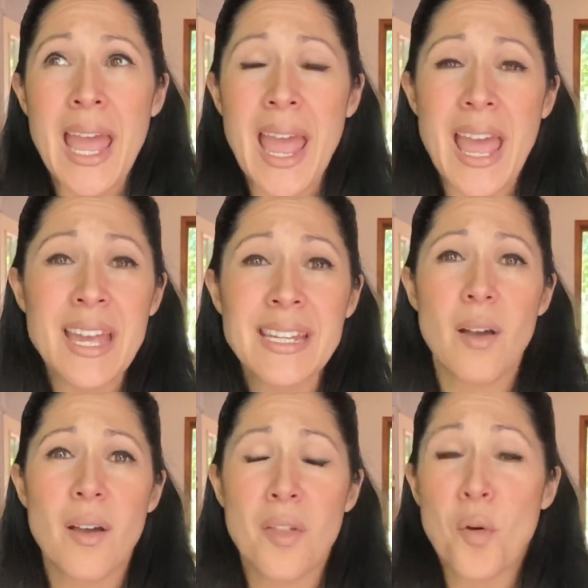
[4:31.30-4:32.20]
And
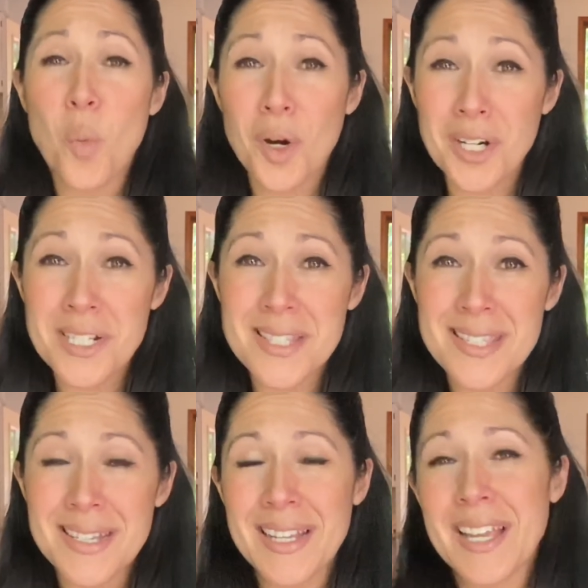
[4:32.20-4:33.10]
the
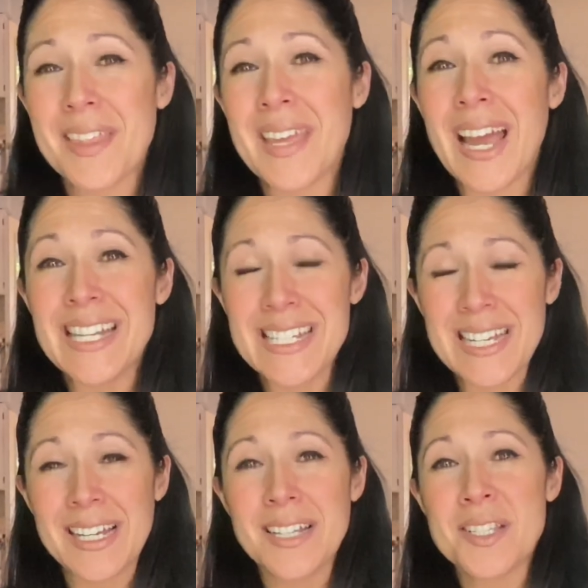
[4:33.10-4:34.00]
words, the
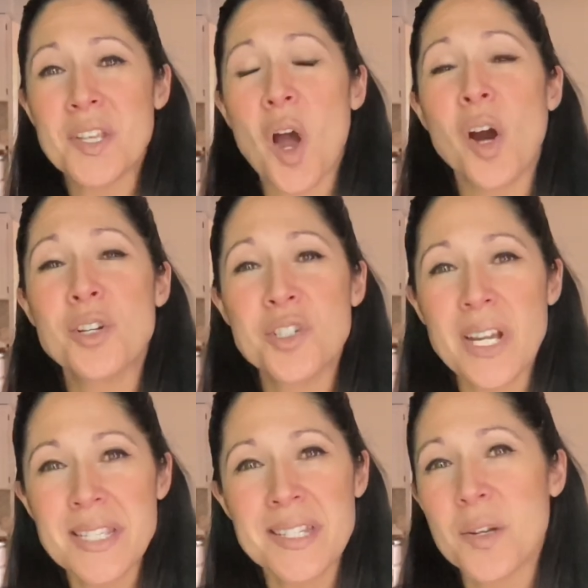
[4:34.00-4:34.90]
ideas are
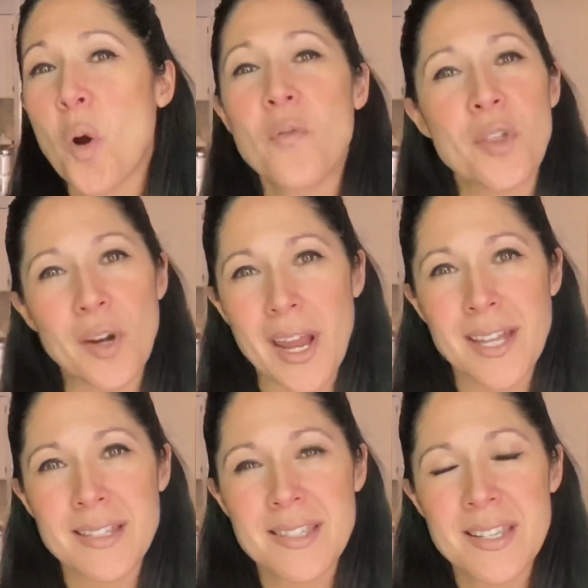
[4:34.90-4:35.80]
just over their
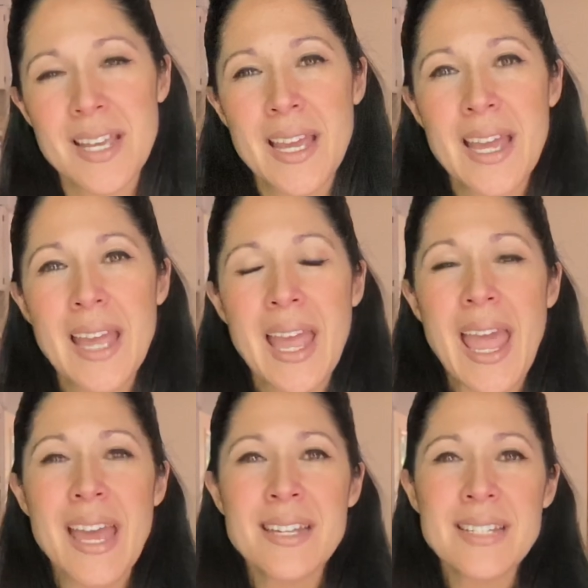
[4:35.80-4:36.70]
heads.
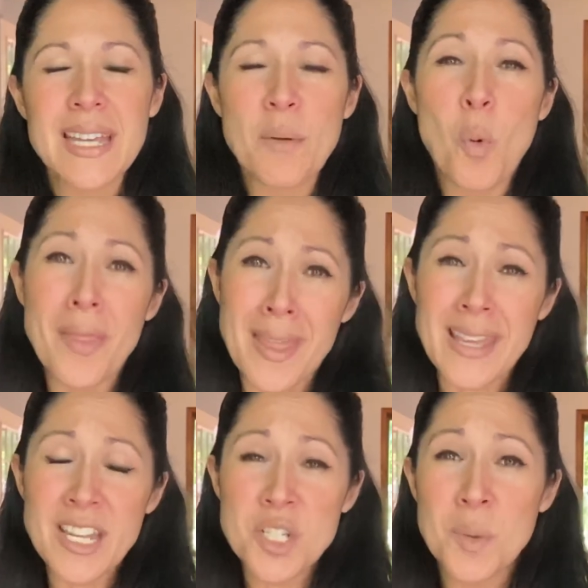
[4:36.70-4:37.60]
And when they
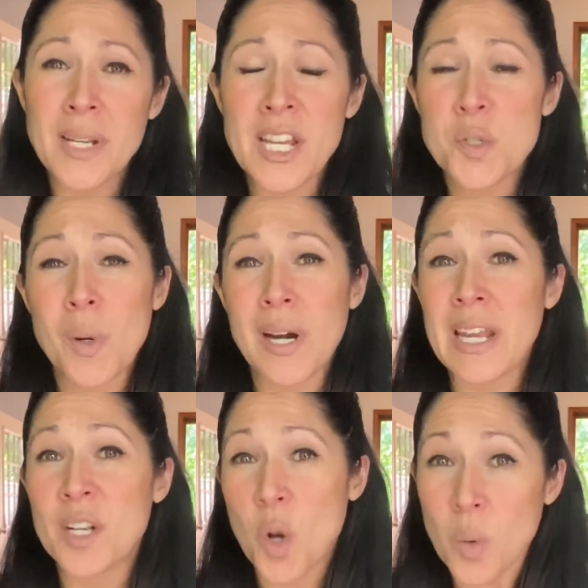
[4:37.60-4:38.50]
get to an age where
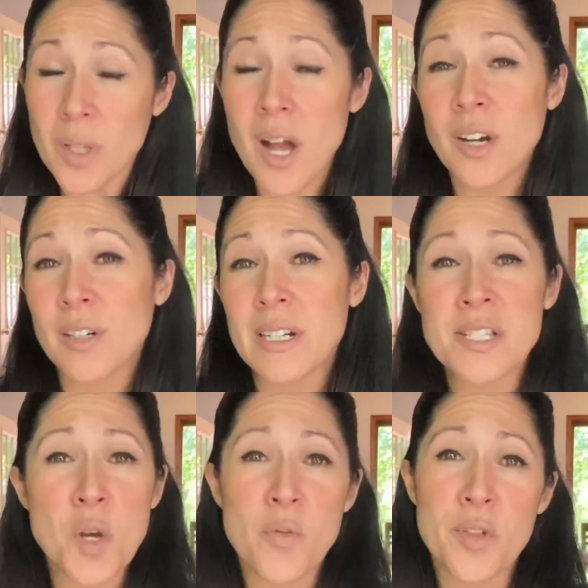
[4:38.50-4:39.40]
it no longer
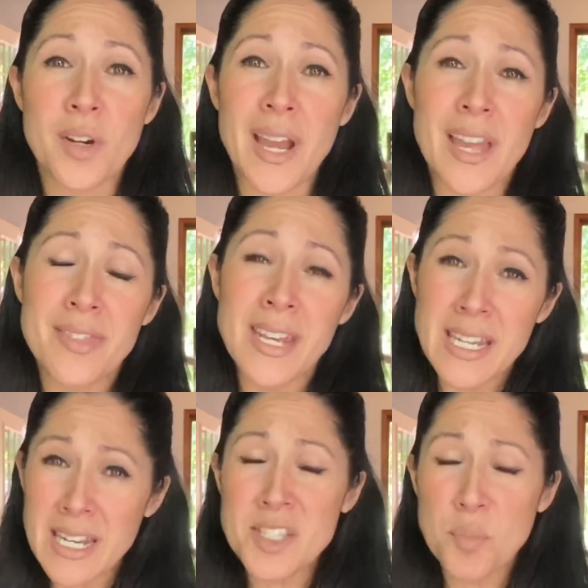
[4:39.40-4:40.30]
is over their head, then
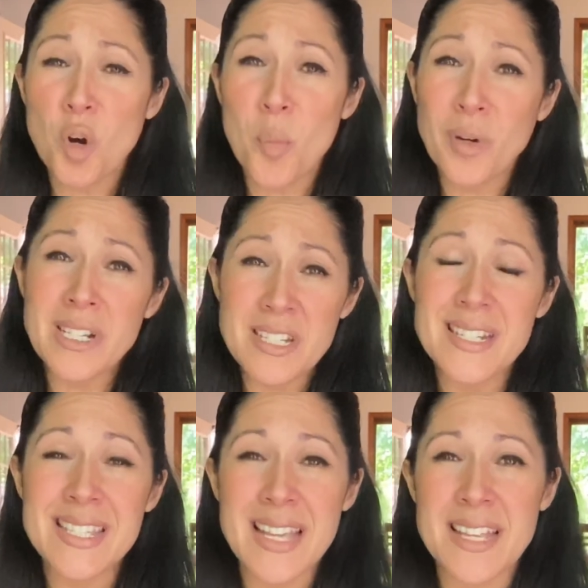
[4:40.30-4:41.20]
it is appropriate to
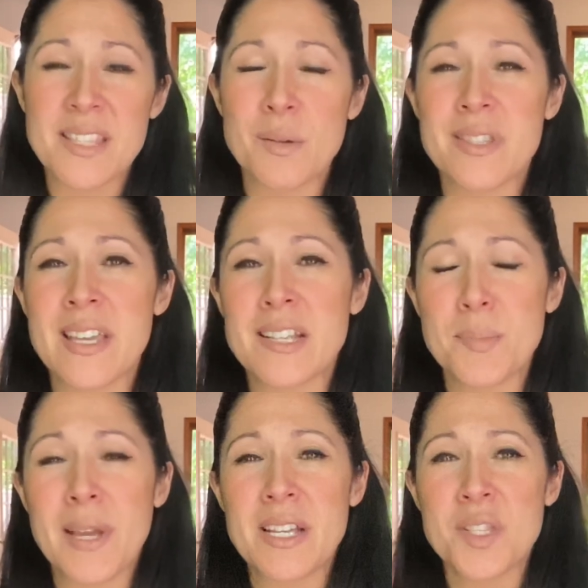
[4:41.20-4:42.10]
discuss those things,
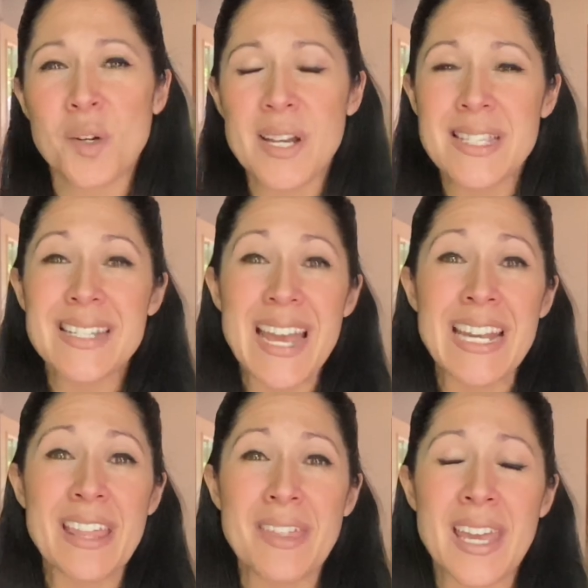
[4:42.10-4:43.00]
because there isn't
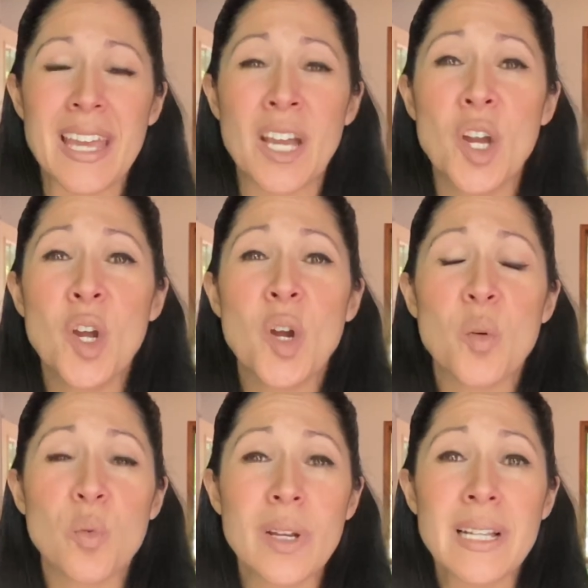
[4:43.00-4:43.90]
anything
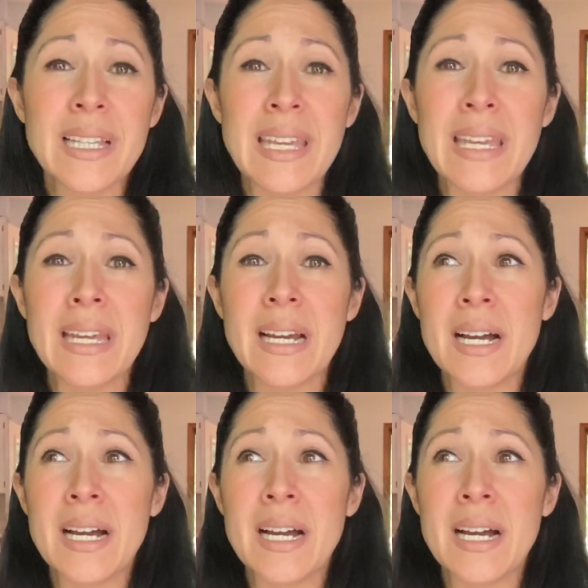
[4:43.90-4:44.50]
really,